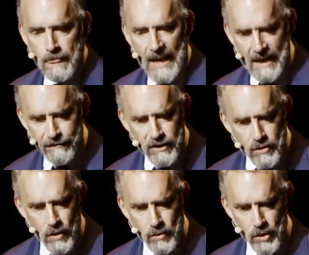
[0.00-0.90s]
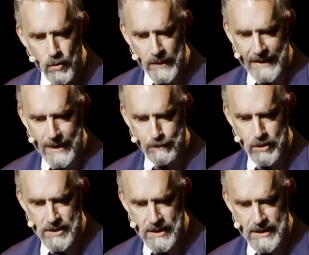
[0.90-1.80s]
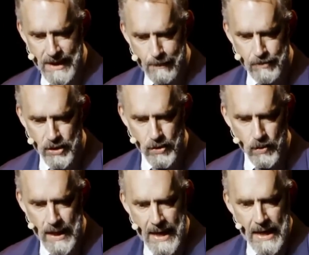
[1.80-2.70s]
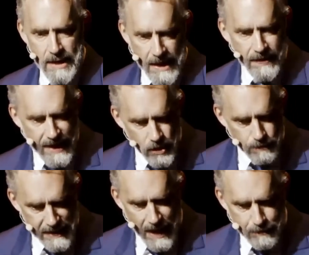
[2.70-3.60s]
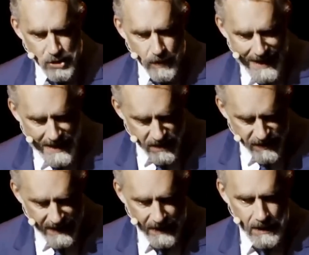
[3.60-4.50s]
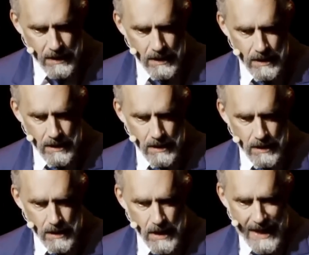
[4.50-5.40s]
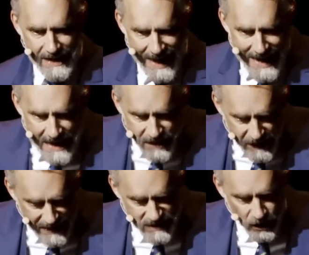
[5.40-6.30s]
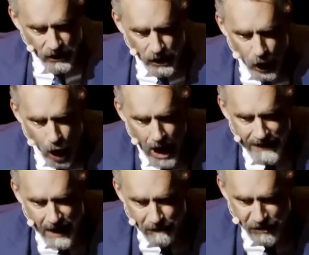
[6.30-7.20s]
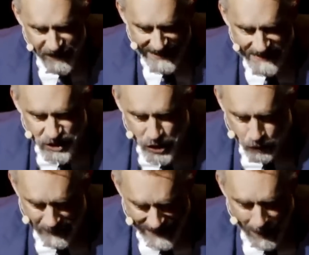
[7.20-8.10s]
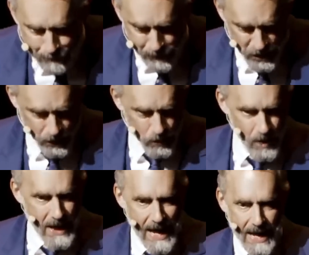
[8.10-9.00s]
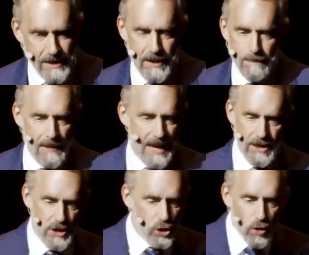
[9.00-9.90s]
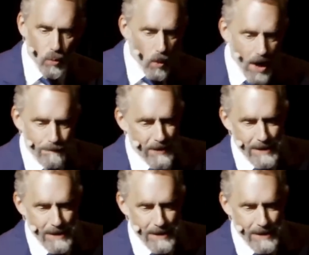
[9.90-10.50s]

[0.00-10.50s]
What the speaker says: if you don't know what that person is up to, then they could be up to anything. And anything is a lot of things to be up to. And you don't want